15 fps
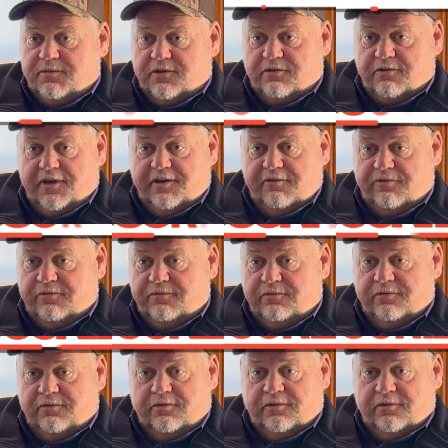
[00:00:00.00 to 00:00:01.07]
to
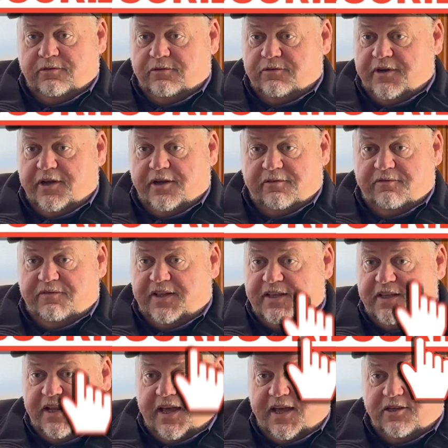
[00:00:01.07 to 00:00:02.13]

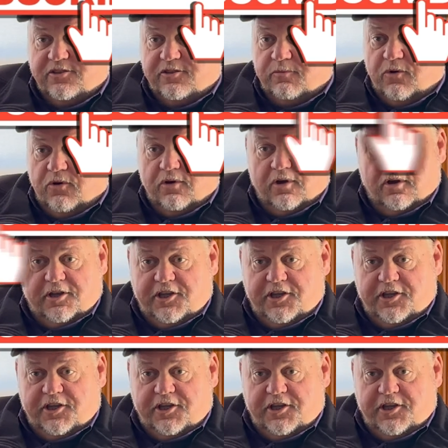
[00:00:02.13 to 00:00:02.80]
350 days or more,